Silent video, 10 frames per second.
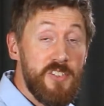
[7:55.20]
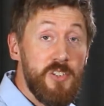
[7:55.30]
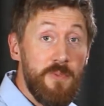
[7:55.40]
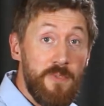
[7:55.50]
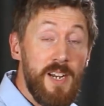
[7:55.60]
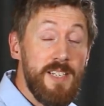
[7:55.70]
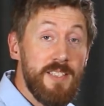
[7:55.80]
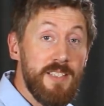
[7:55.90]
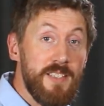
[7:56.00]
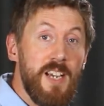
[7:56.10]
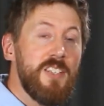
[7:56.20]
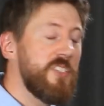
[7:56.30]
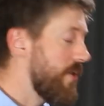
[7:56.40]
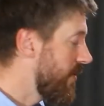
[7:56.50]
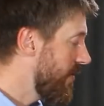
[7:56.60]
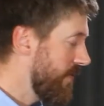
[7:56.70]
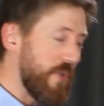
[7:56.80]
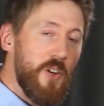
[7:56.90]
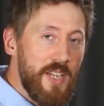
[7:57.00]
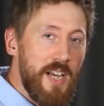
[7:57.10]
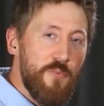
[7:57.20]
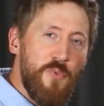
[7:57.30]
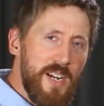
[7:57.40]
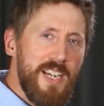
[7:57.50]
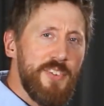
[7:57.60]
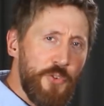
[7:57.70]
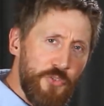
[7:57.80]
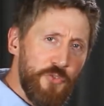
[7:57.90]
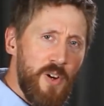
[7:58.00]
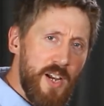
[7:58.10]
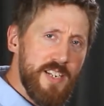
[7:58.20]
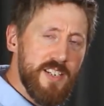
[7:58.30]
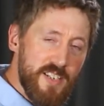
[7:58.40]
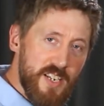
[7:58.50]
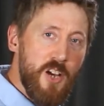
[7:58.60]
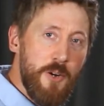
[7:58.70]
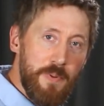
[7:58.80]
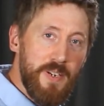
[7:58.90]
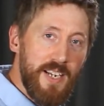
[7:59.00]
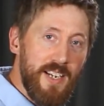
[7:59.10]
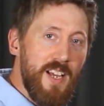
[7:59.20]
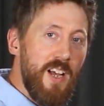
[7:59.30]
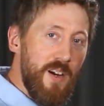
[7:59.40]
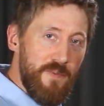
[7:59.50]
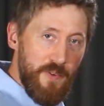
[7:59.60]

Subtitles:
two phrases. So you've got that really strident opening of the